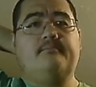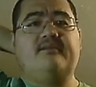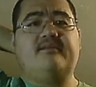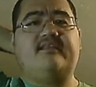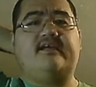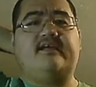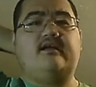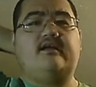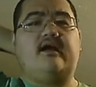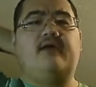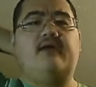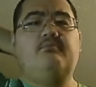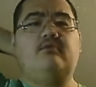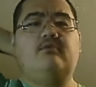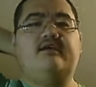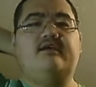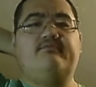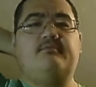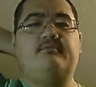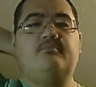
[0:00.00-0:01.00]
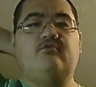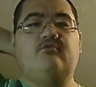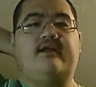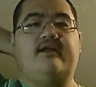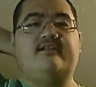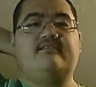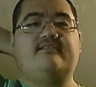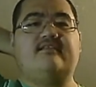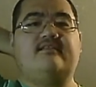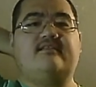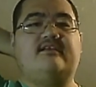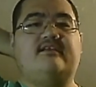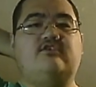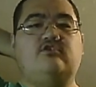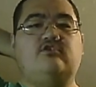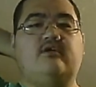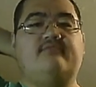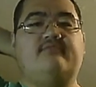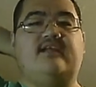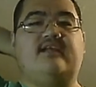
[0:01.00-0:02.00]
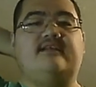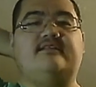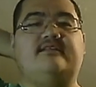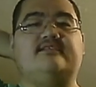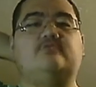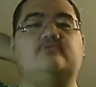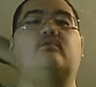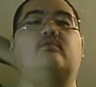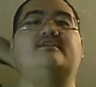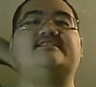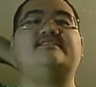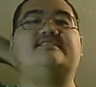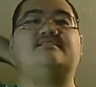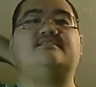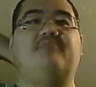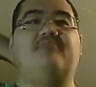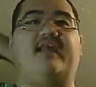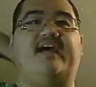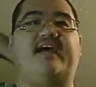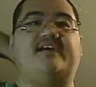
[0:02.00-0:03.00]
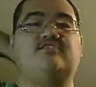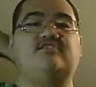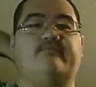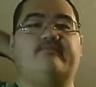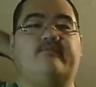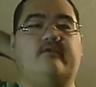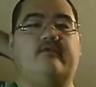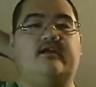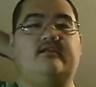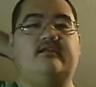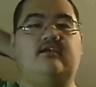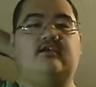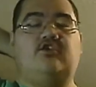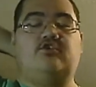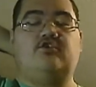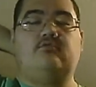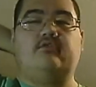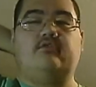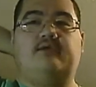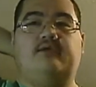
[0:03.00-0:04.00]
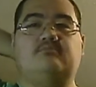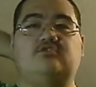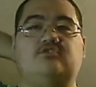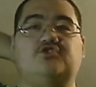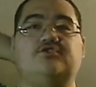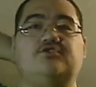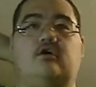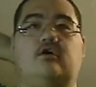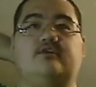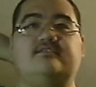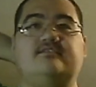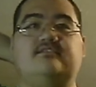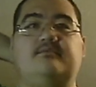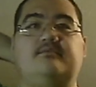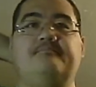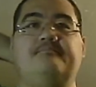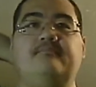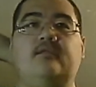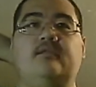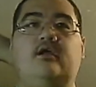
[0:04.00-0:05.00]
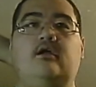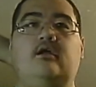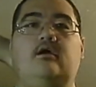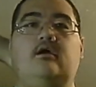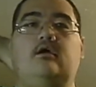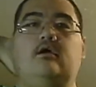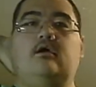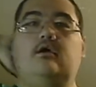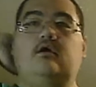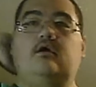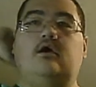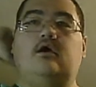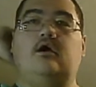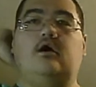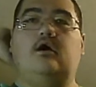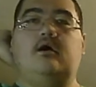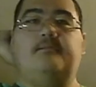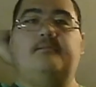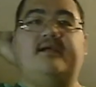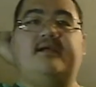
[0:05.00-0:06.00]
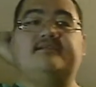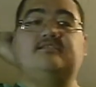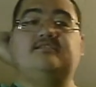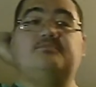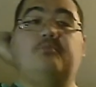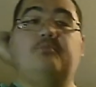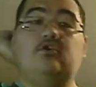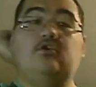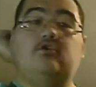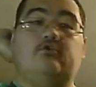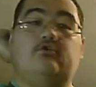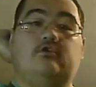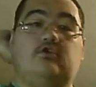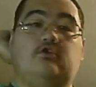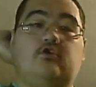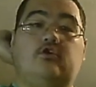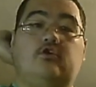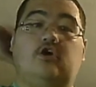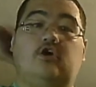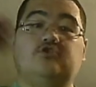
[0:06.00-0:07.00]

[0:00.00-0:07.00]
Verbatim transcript: but they, I will give them credit that they do have like this one splash in the queue line, which is awesome. Um, and spoiler alert,